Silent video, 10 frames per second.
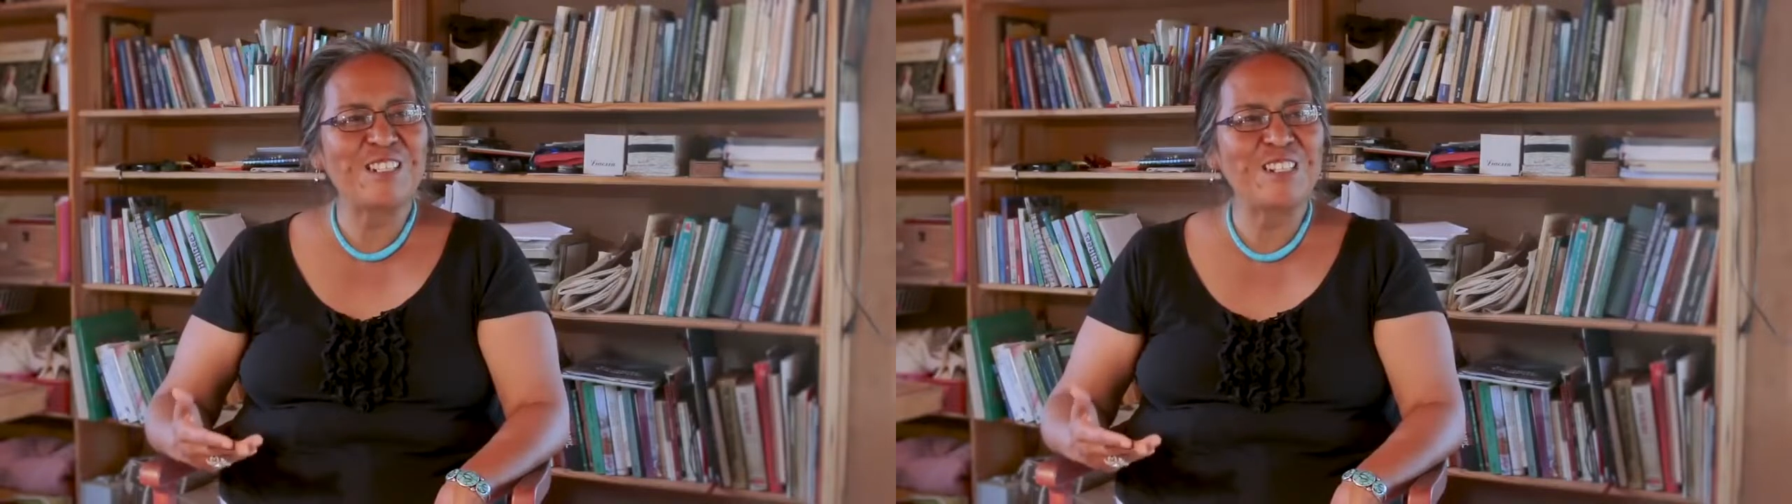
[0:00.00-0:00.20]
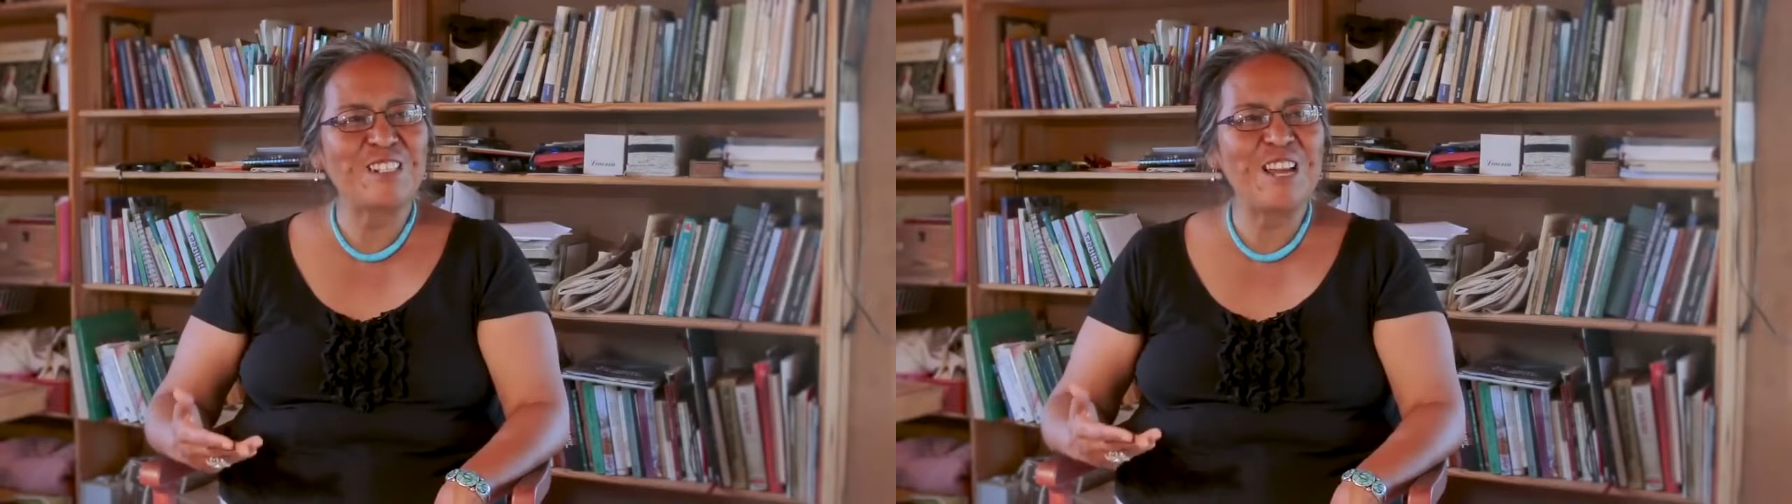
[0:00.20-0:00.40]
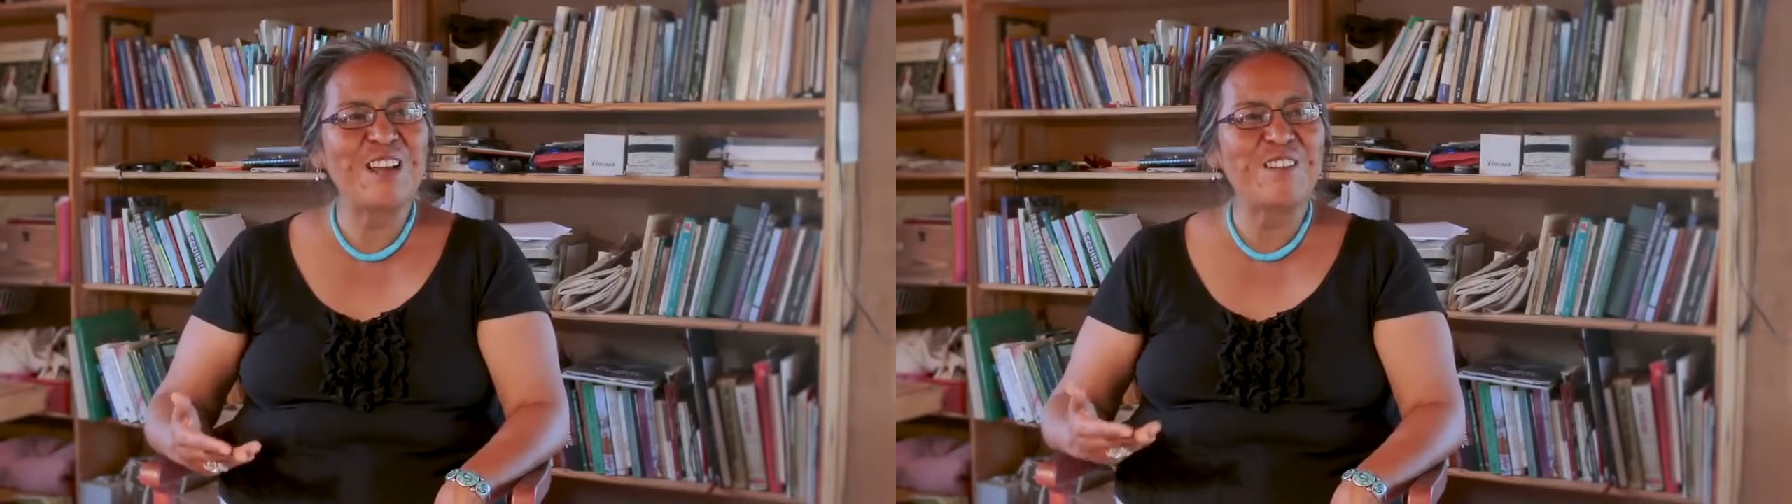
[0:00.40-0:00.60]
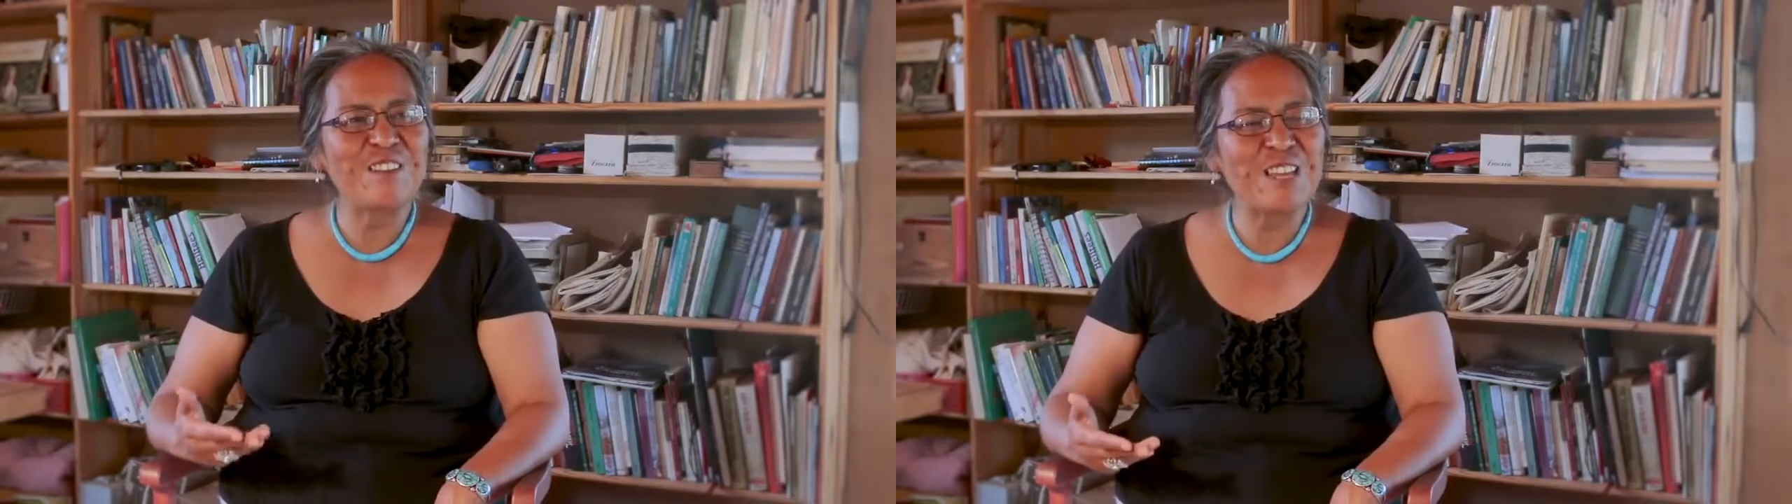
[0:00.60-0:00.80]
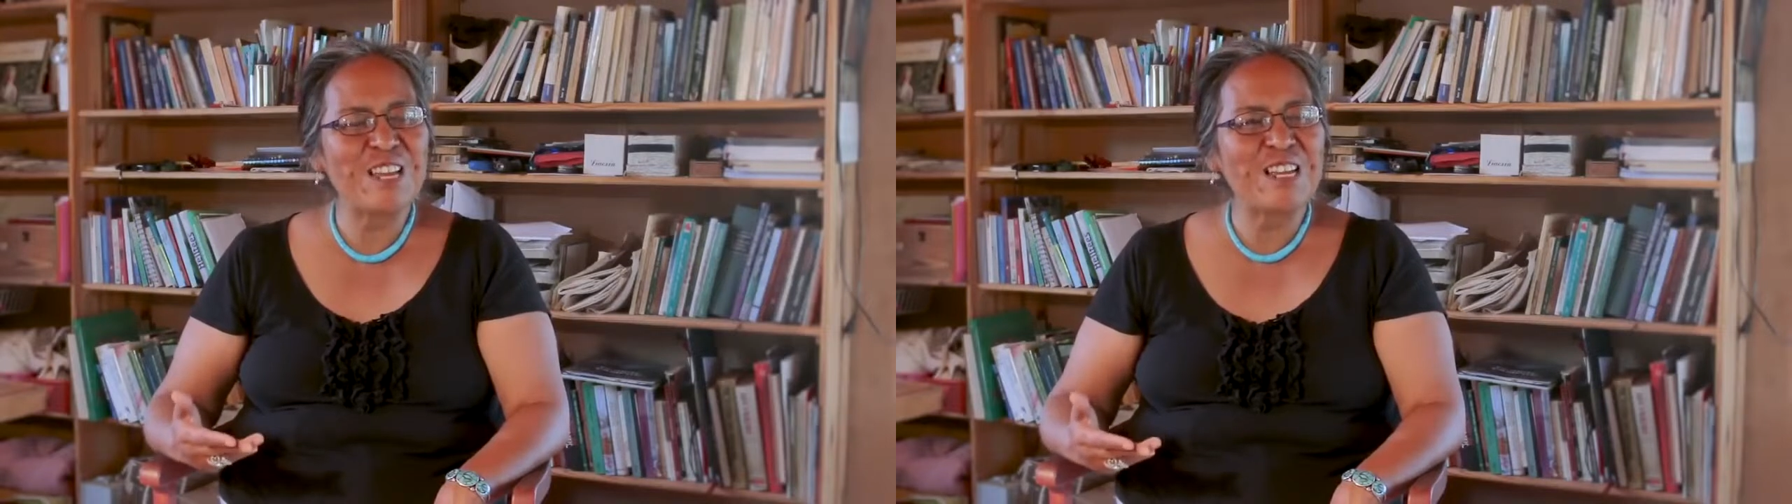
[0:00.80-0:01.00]
she's saying
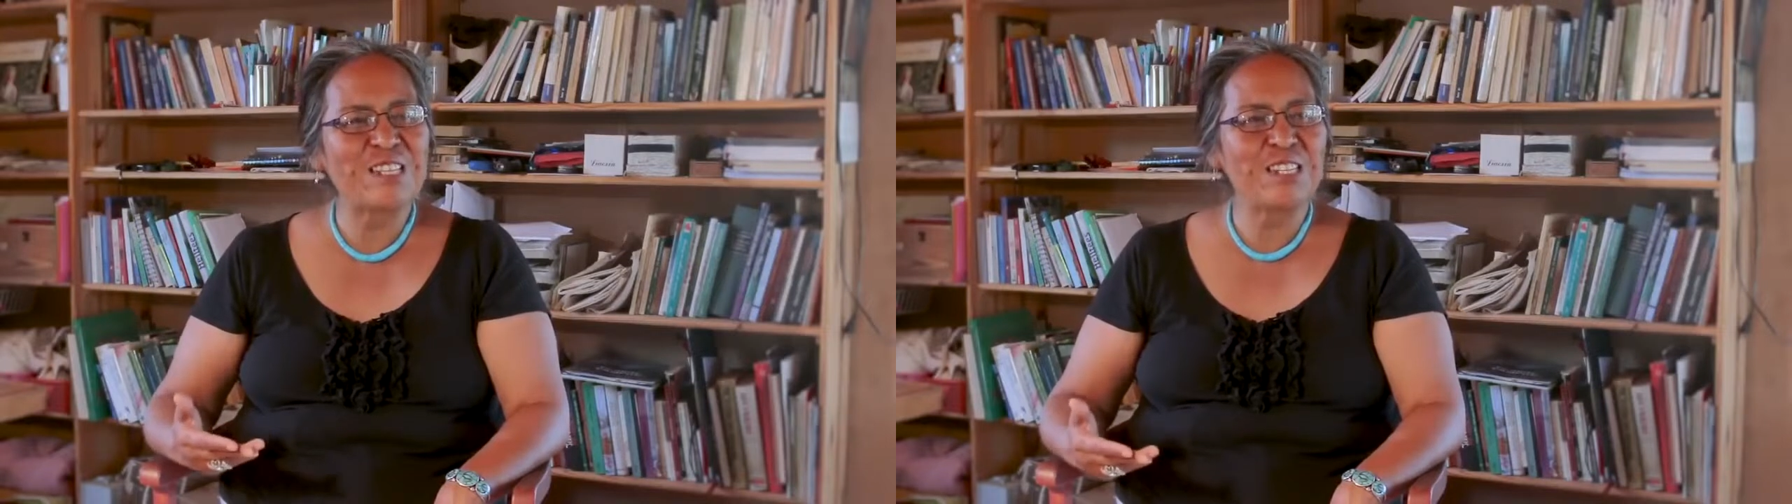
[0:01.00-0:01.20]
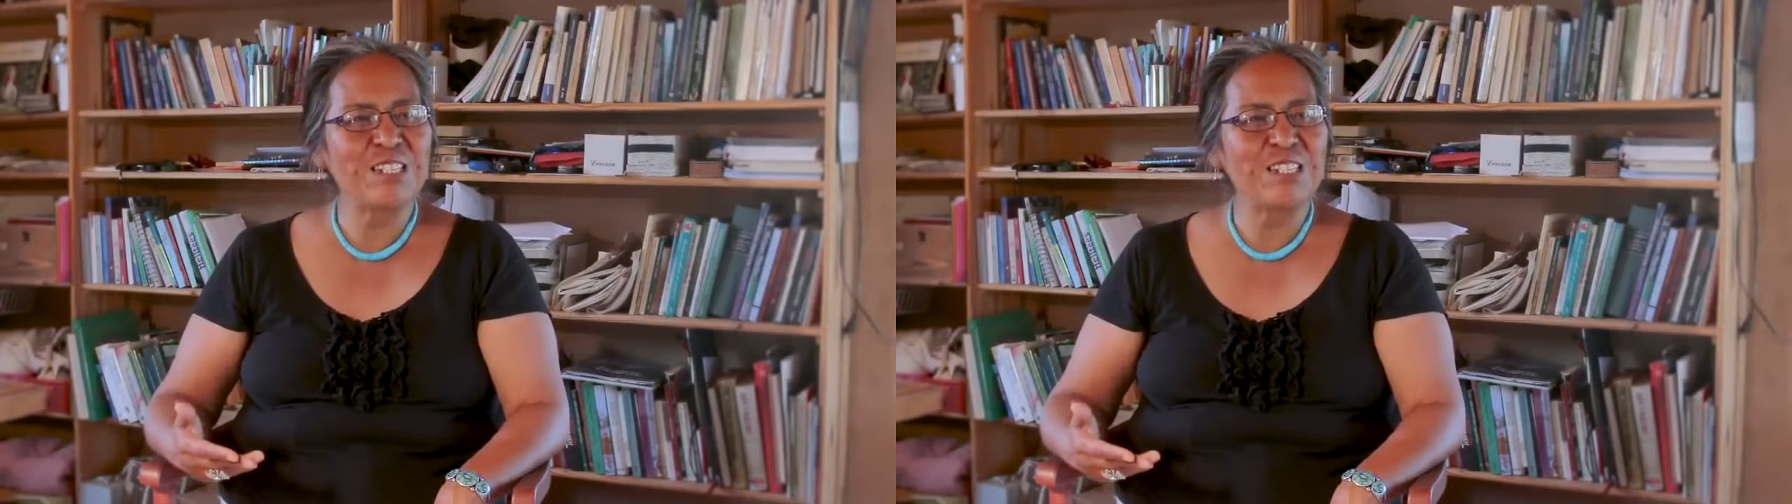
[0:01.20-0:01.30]
good things,